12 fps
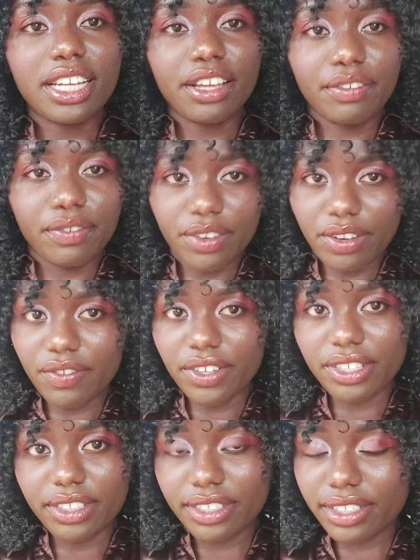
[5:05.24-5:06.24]
if you haven't,
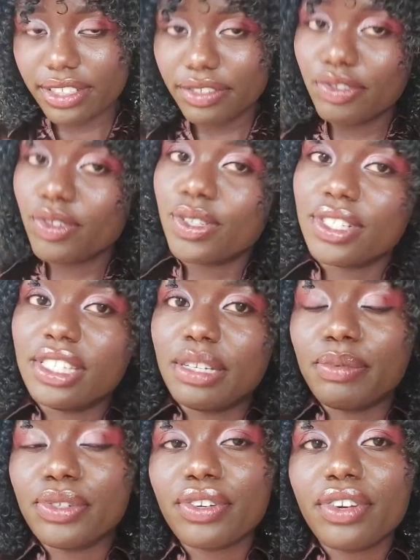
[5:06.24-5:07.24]
of course,
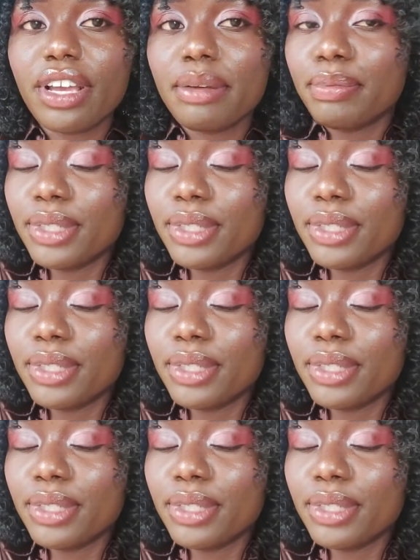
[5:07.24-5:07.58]
subscribe,